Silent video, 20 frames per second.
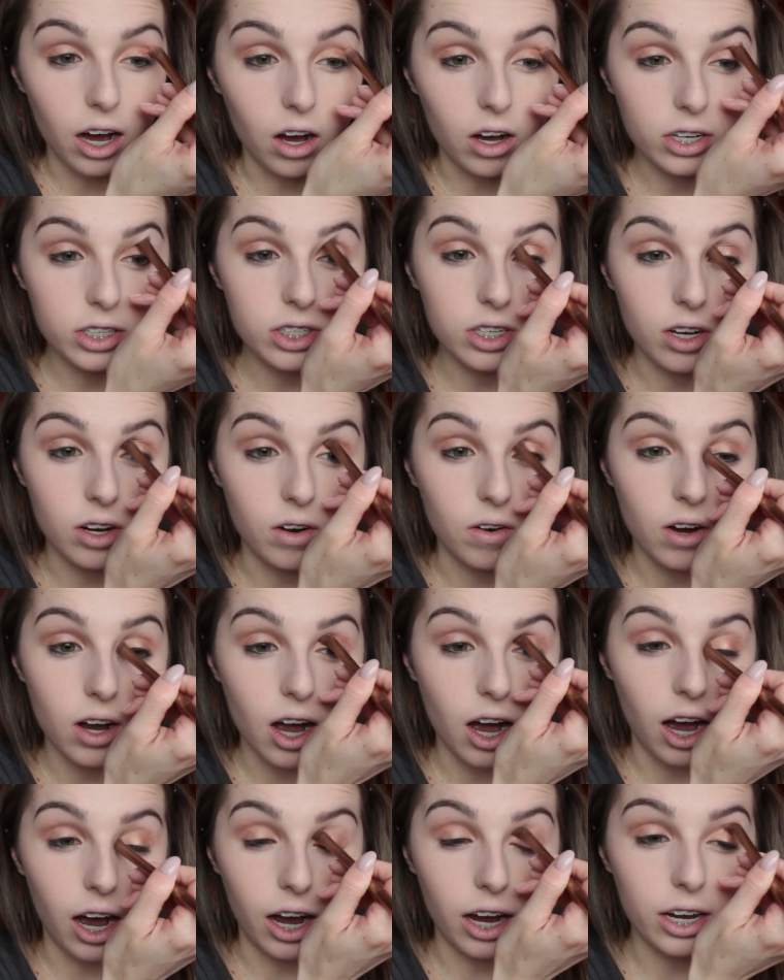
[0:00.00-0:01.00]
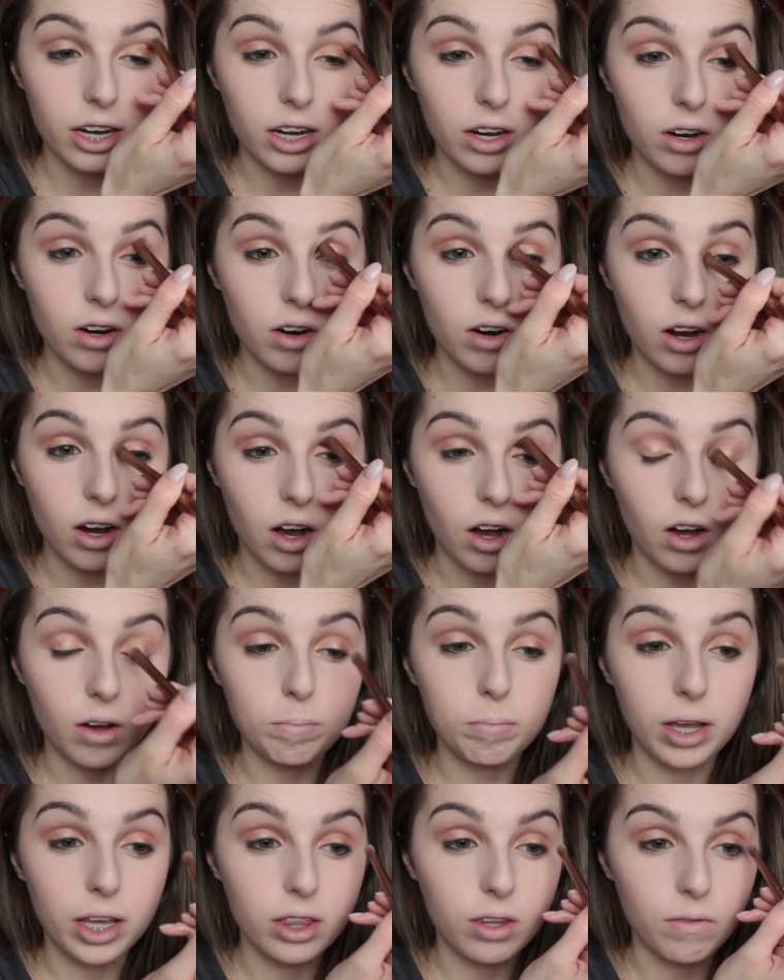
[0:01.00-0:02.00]
Also, I
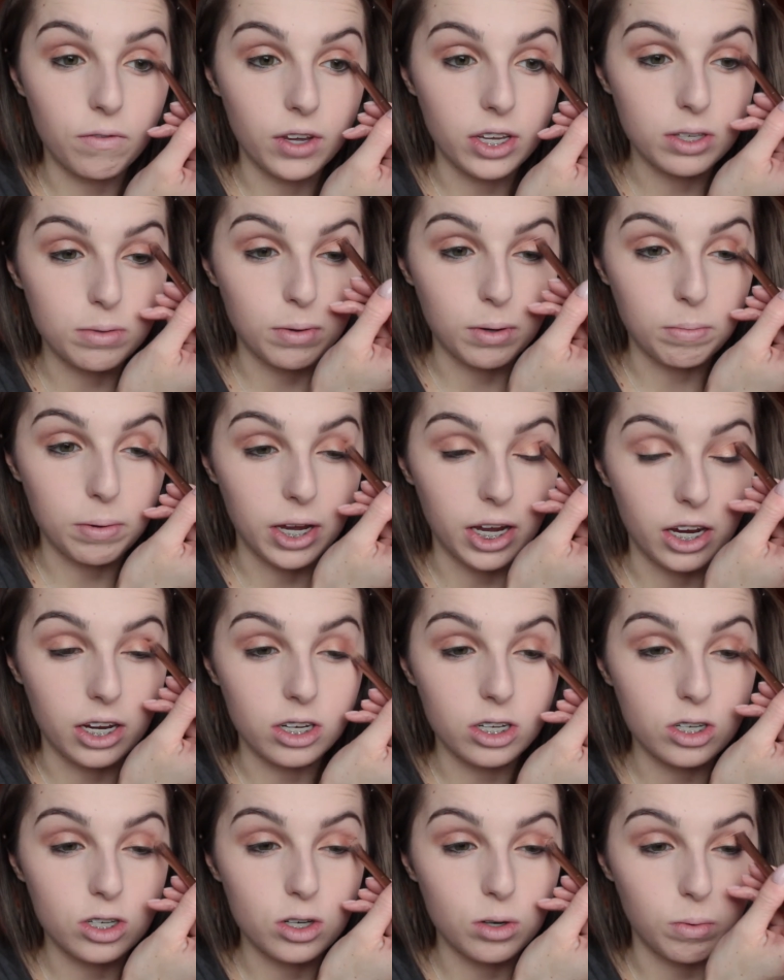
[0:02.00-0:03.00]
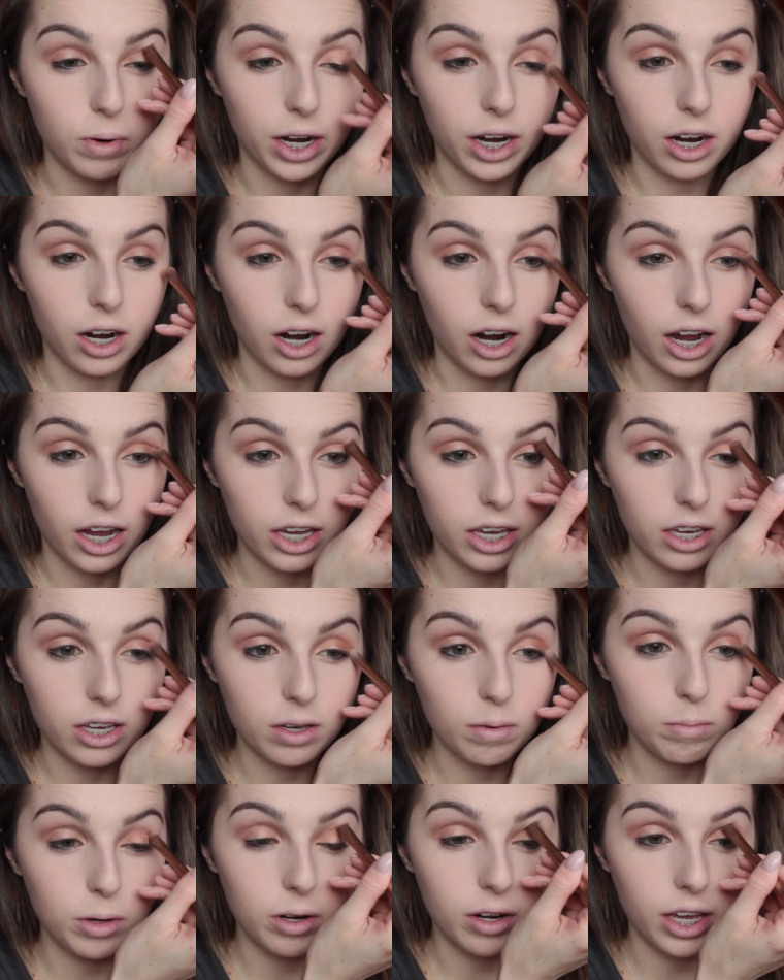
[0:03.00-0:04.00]
made the Facebook page to where I could
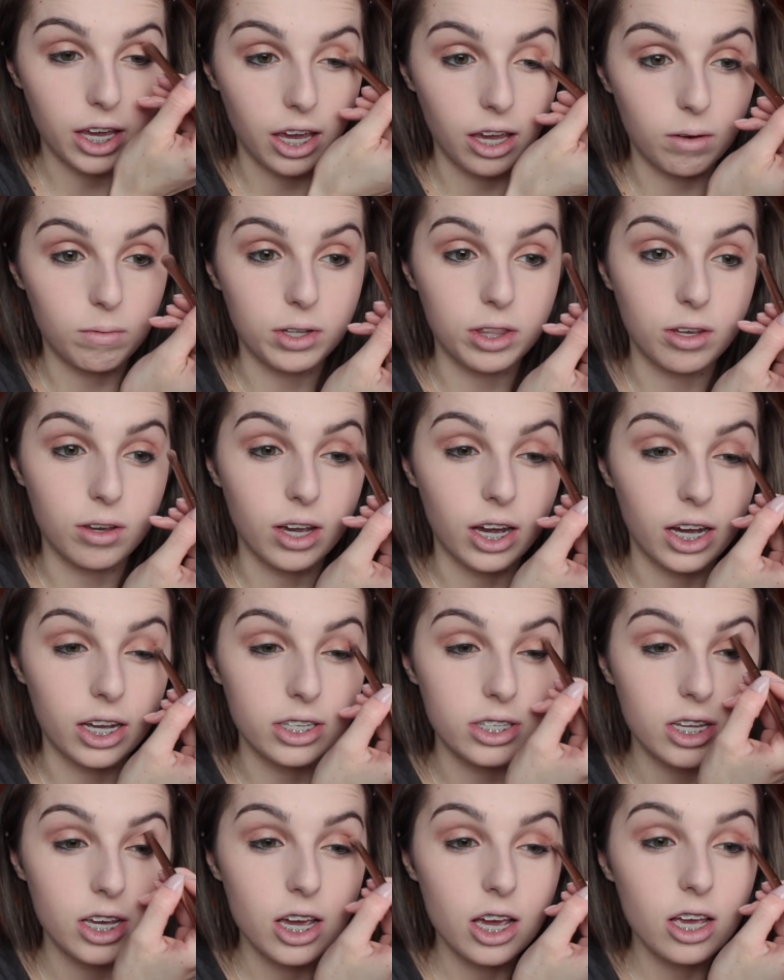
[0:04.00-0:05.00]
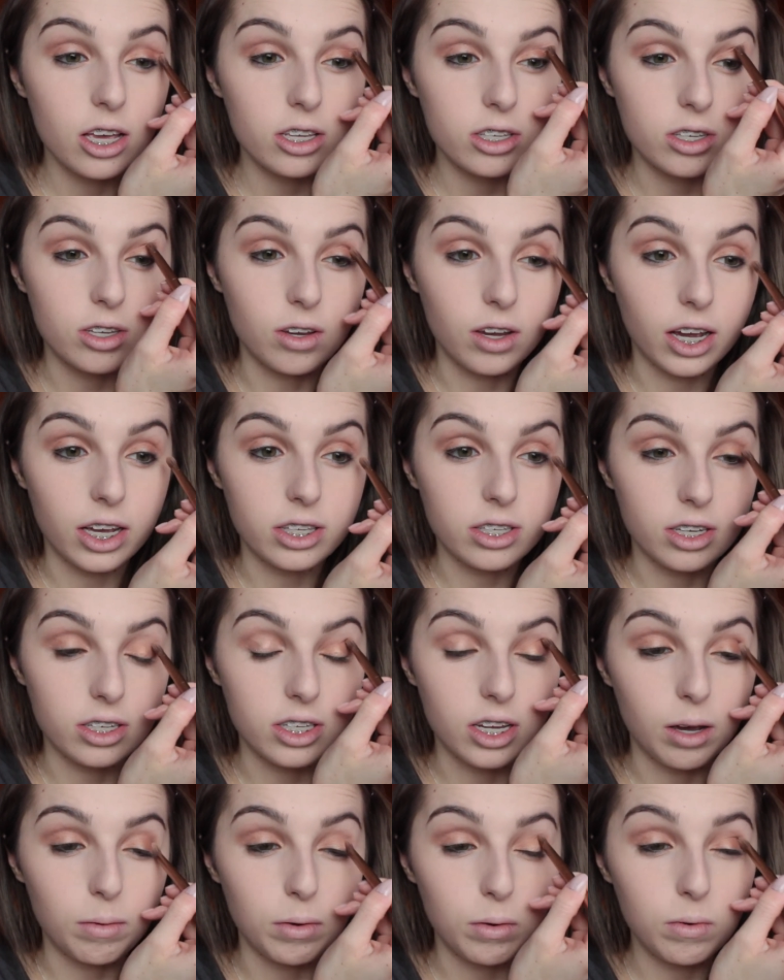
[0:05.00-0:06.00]
communicate with you guys, so you guys could
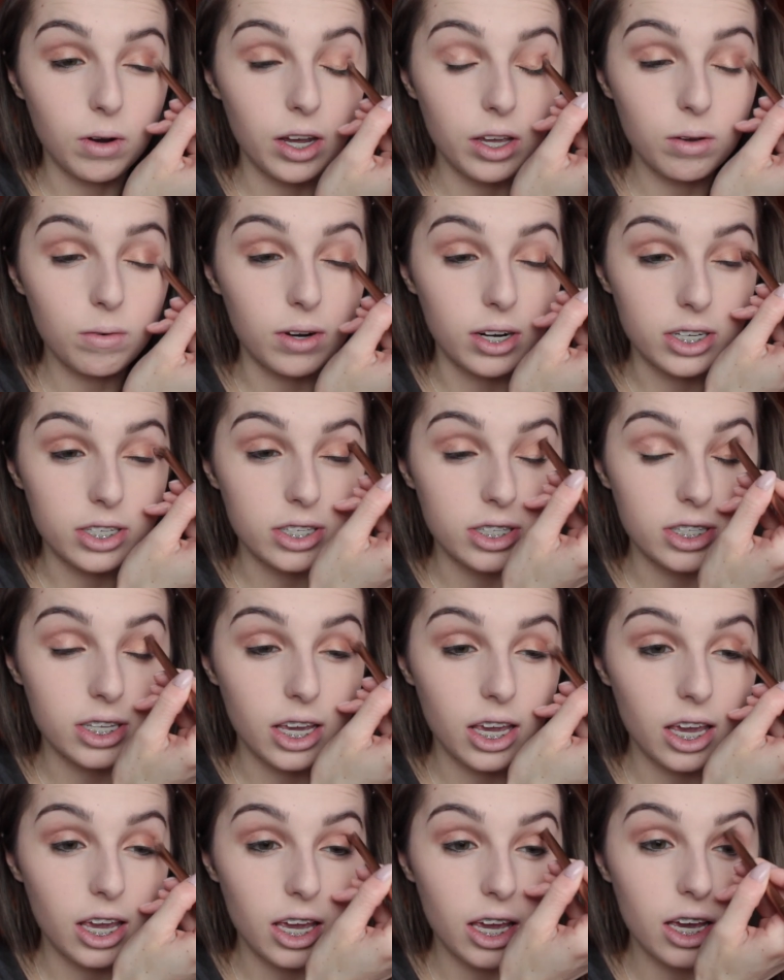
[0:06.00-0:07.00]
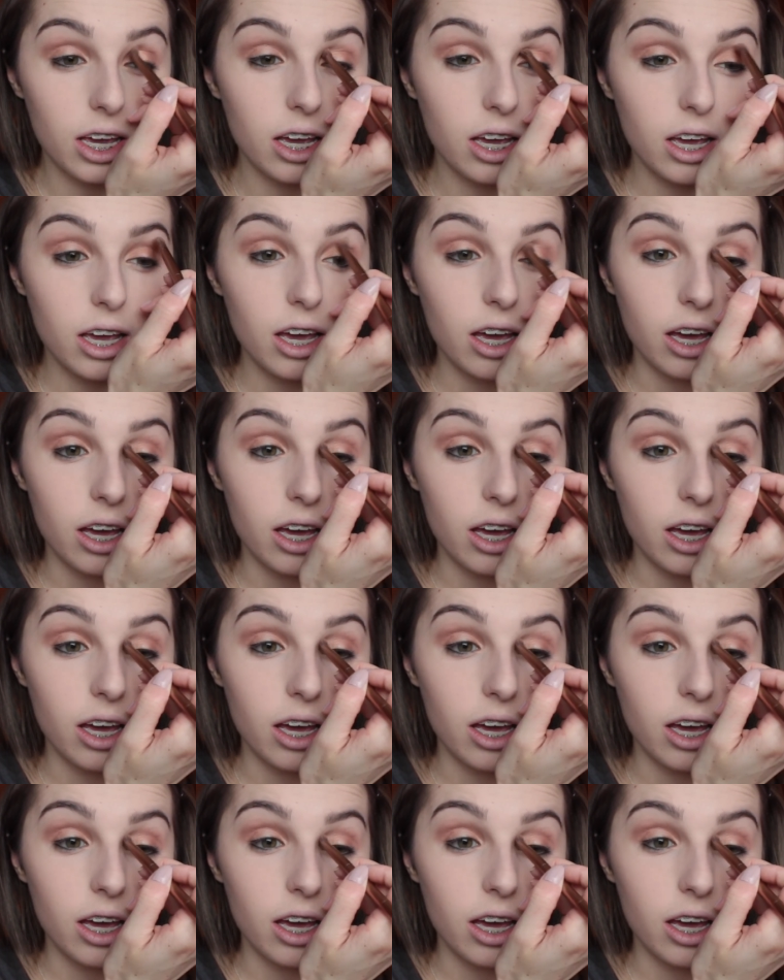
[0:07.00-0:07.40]
tell me what you want to see,